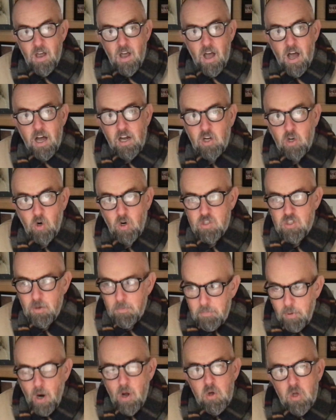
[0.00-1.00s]
Across a
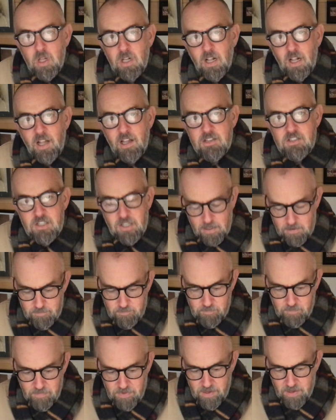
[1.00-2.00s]
broken London,
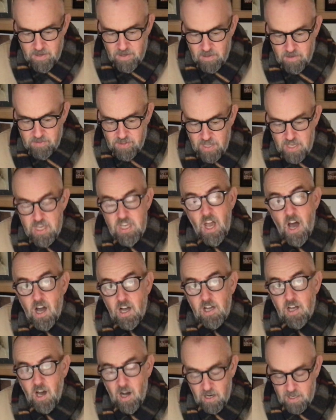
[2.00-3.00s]
the
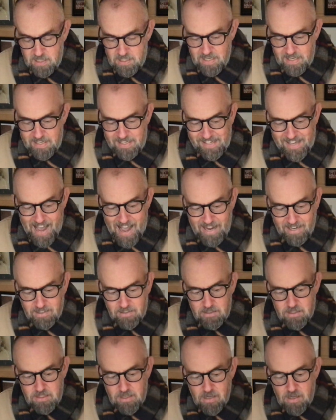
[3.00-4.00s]
young hide in
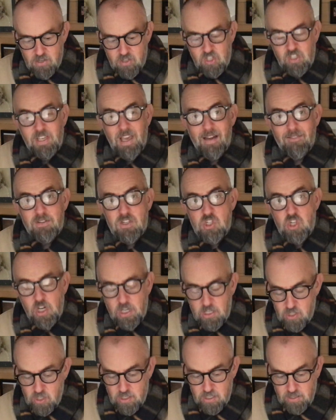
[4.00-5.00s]
gangs,
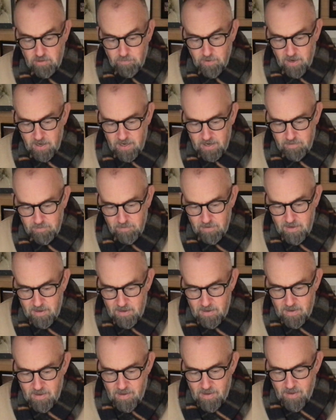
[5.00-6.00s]
scavenging to survive.
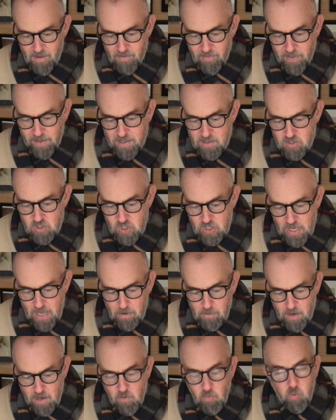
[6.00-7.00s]
They can see
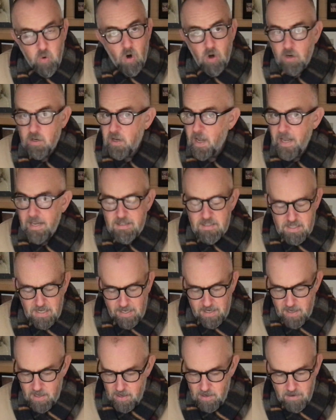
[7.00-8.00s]
only one
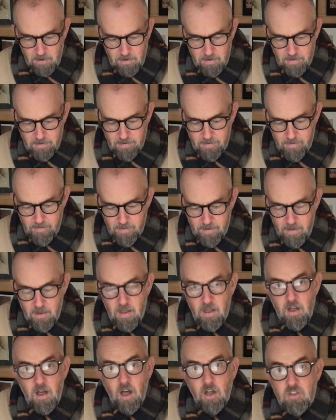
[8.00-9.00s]
ending.
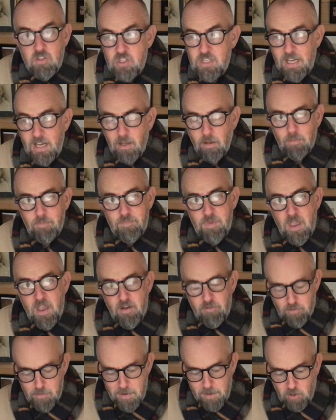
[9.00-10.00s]
Until,
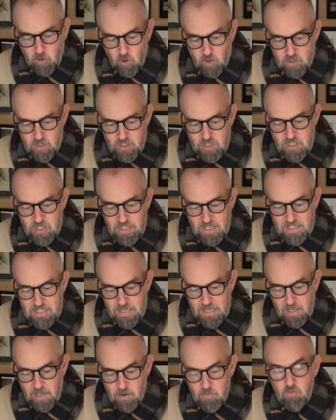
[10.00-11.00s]
from across the city
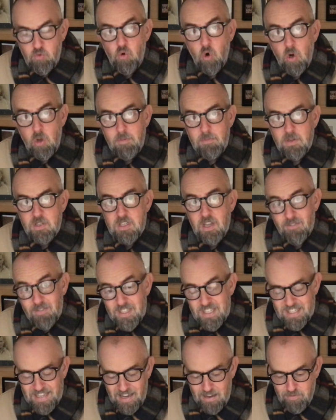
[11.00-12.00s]
come rumours of a
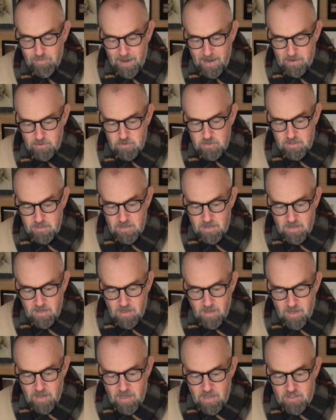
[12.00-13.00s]
safe house.
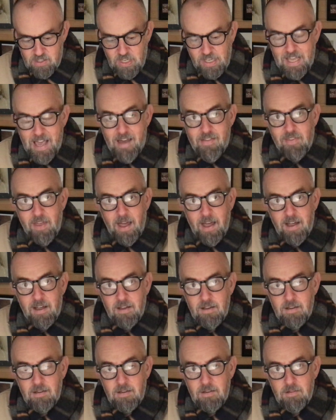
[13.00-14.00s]
To get there,
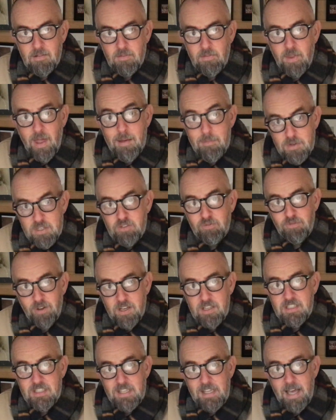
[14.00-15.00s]
they must
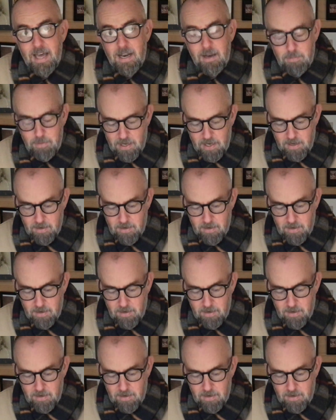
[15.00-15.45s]
face the enemy.